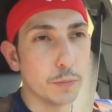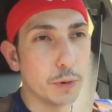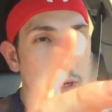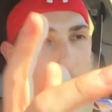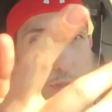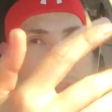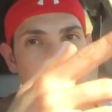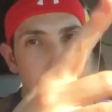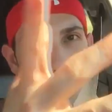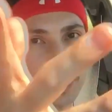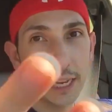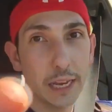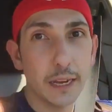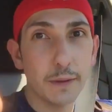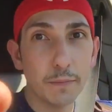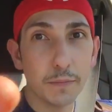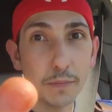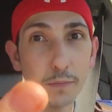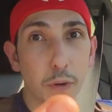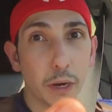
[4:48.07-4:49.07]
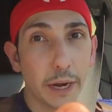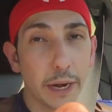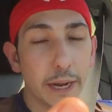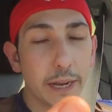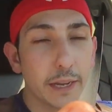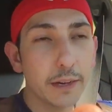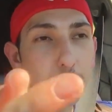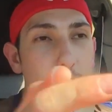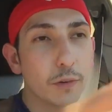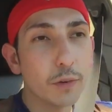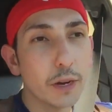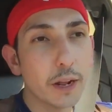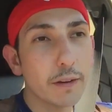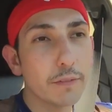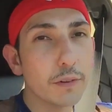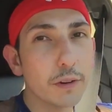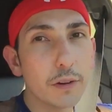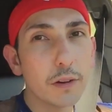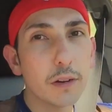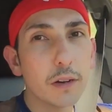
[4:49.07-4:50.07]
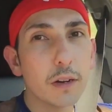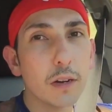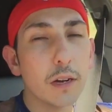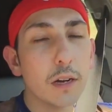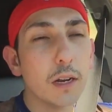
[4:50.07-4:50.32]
but it was that same brand or whatever